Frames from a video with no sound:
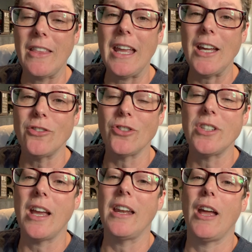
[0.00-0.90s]
They
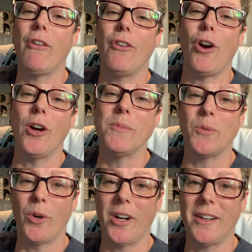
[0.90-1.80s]
understand how their ARBs
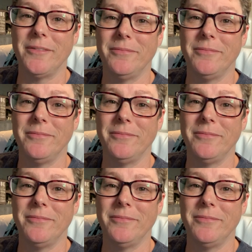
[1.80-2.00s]
work.